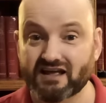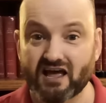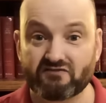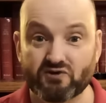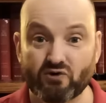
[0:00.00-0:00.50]

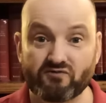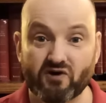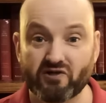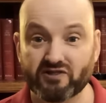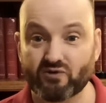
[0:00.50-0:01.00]
if you are
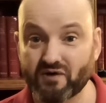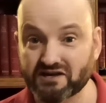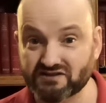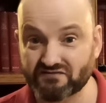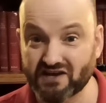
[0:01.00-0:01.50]
following the
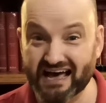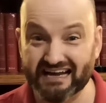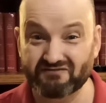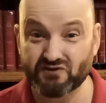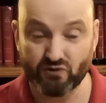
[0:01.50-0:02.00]
ways of God,
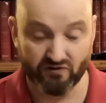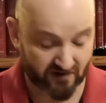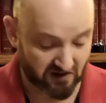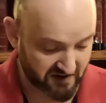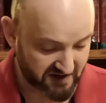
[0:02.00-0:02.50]
if you are
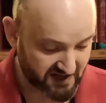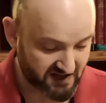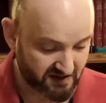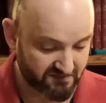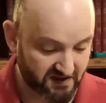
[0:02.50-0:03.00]
following
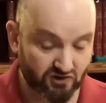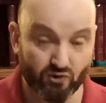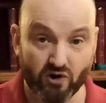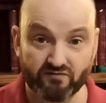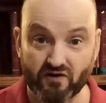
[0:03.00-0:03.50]
Him, then
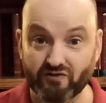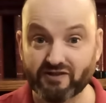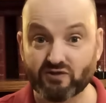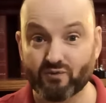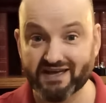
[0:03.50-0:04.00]
you are following
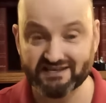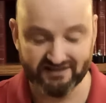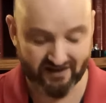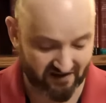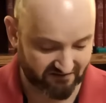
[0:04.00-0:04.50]
the
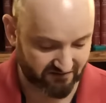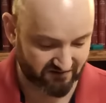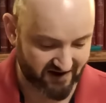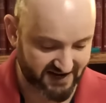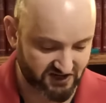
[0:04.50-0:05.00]
ways of
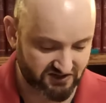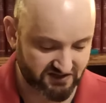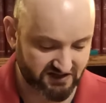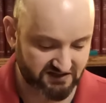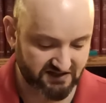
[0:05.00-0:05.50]

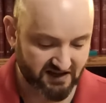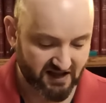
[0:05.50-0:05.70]
righteousness.